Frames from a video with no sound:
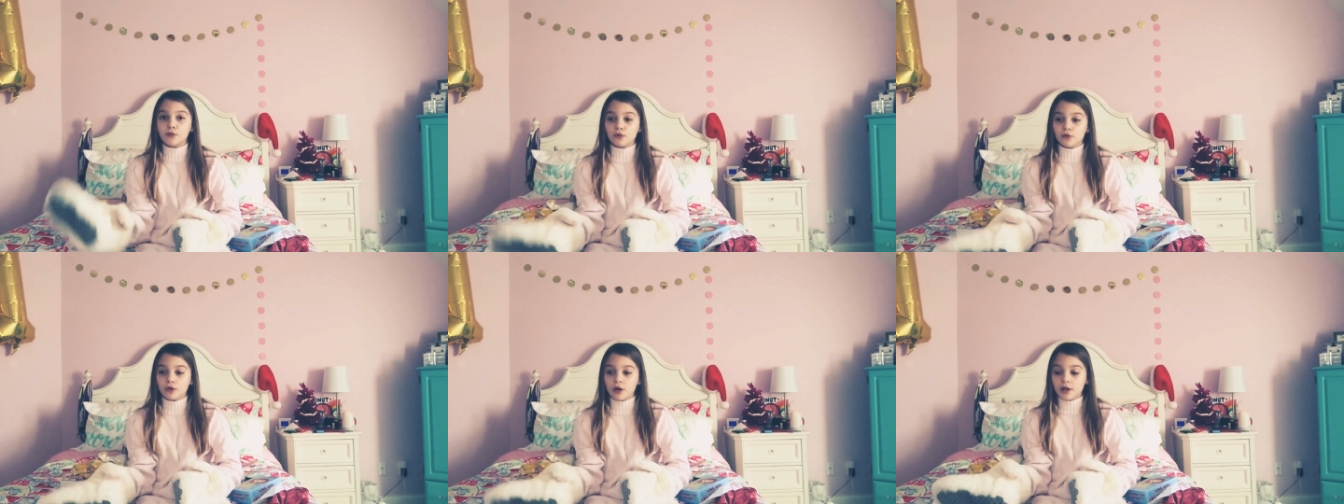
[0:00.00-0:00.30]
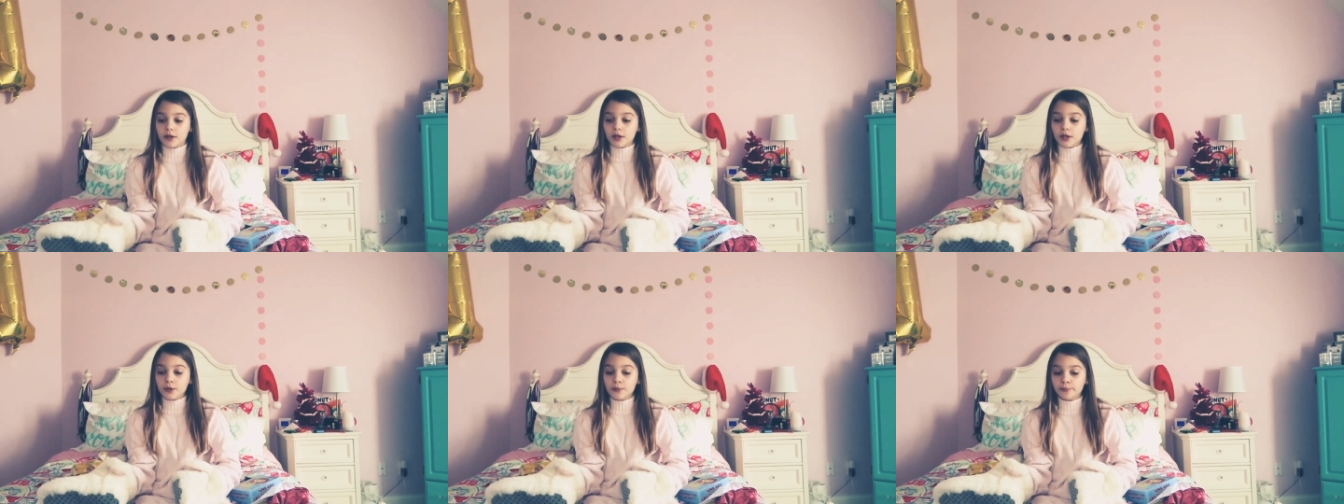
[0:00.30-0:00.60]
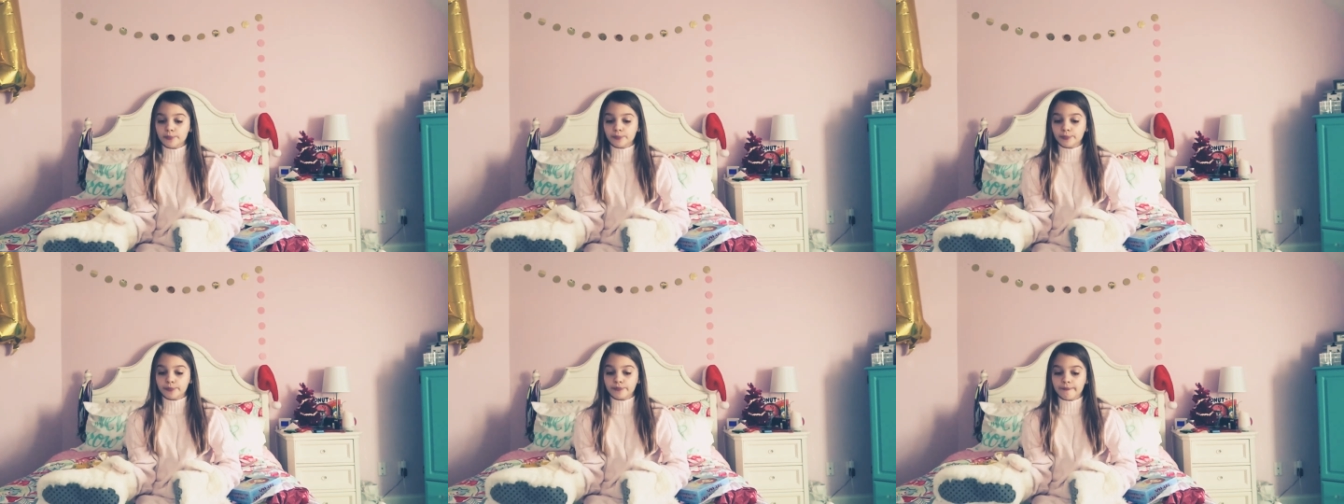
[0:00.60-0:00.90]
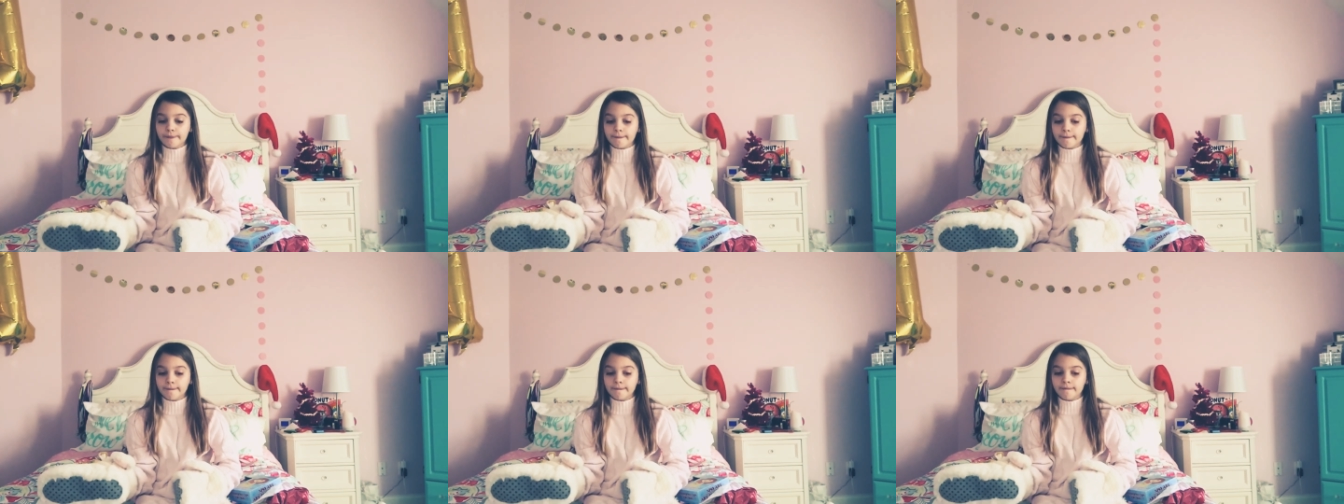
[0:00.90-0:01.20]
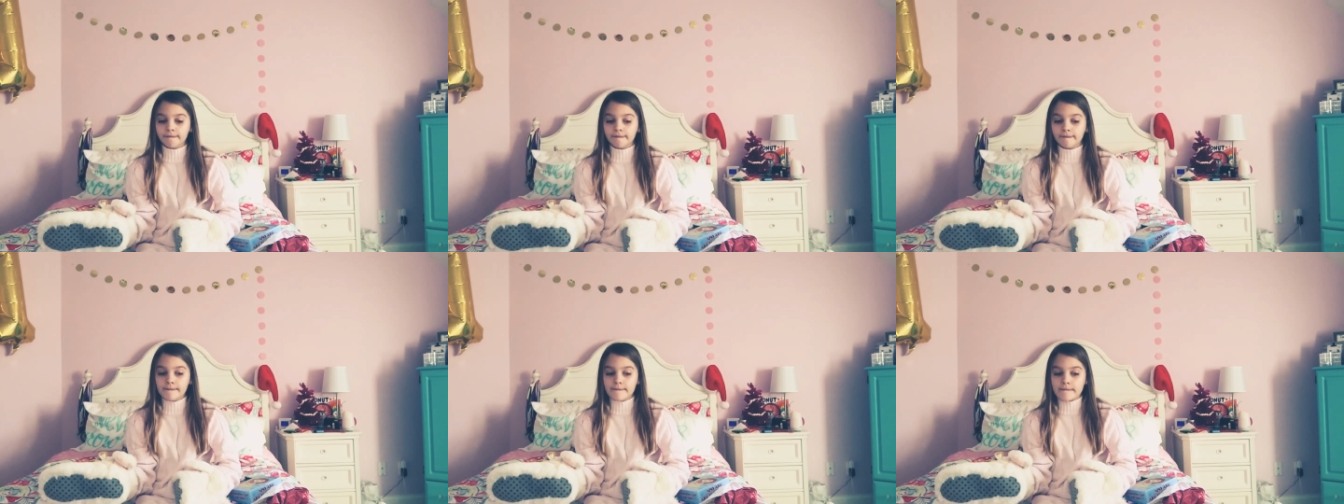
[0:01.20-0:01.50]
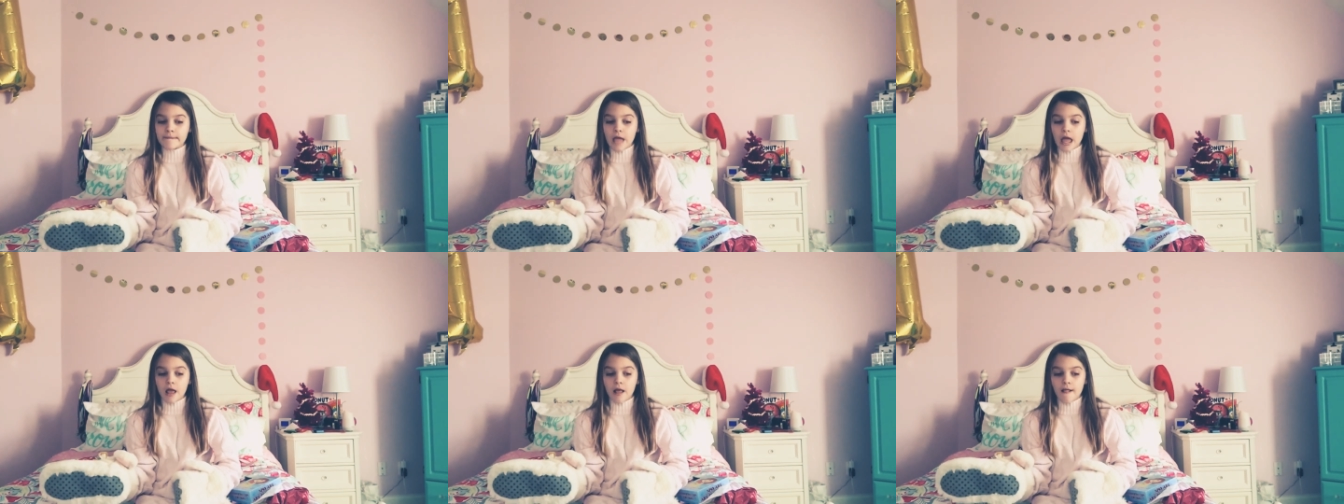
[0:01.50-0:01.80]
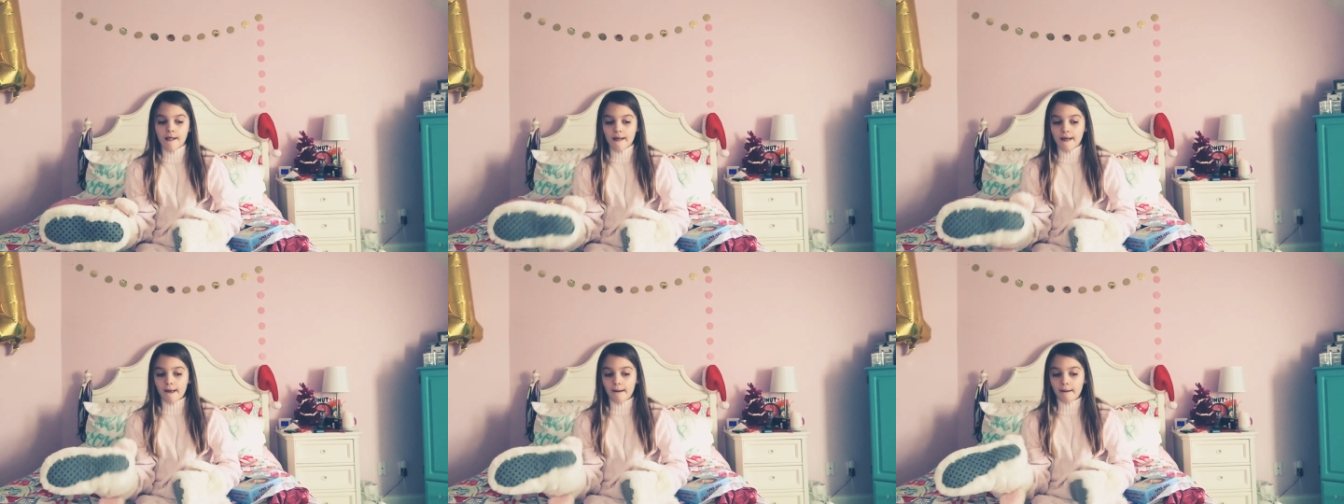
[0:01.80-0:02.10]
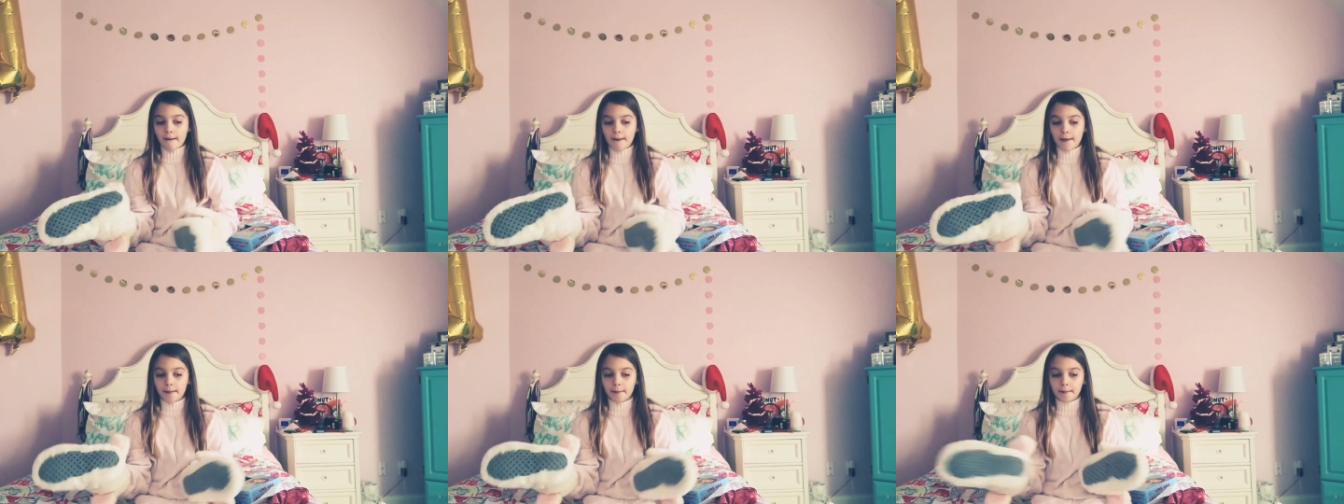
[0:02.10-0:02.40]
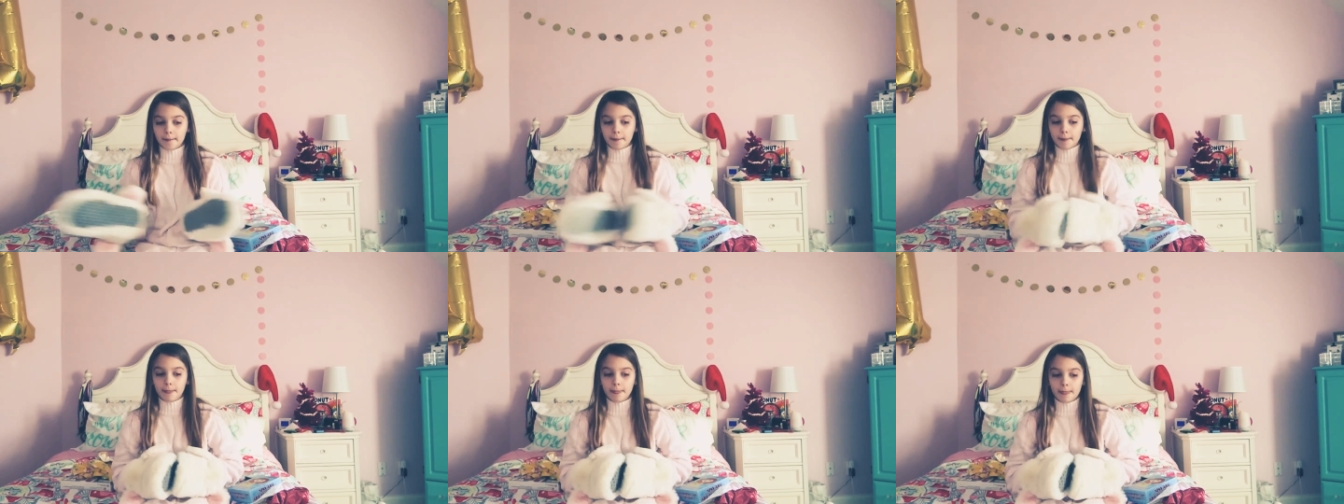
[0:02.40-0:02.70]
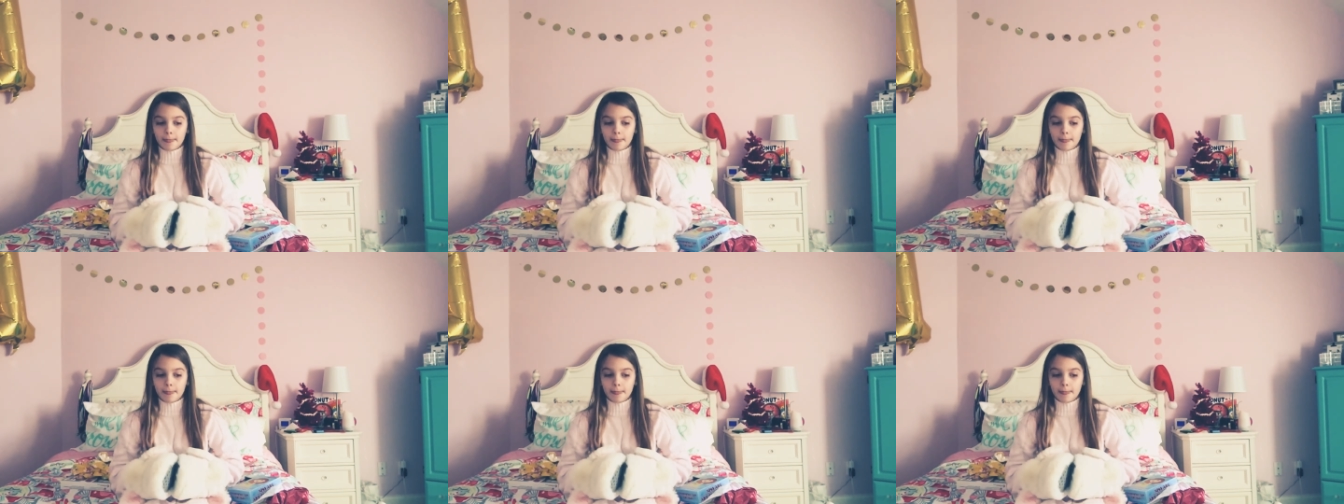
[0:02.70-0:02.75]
brother um,